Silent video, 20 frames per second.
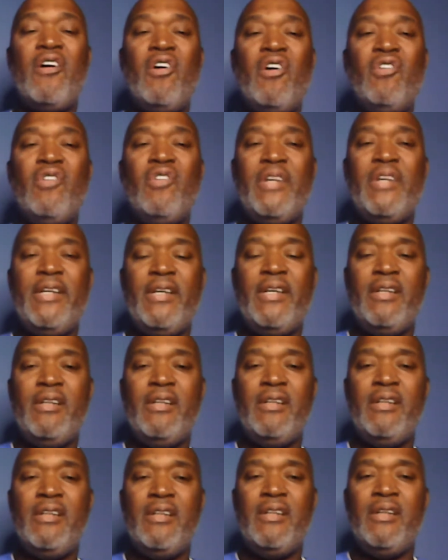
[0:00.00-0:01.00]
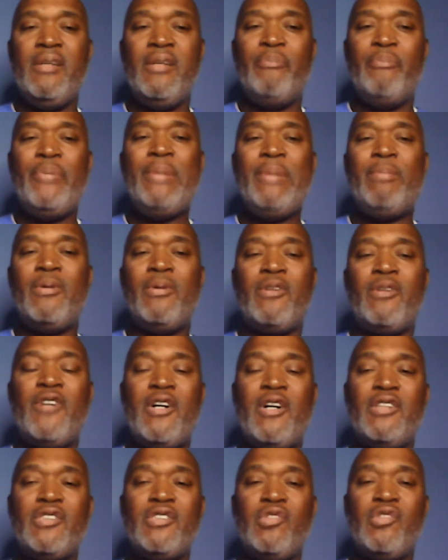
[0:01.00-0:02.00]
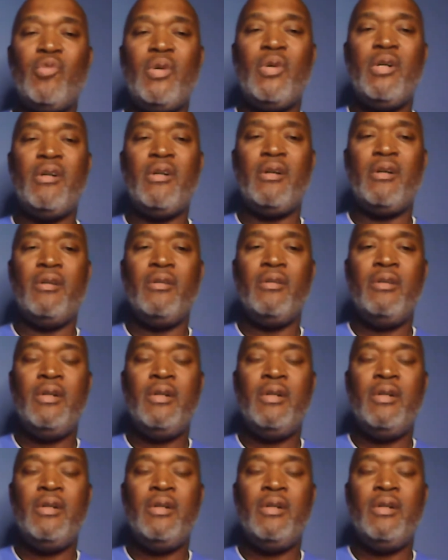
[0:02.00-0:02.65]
only people across the world,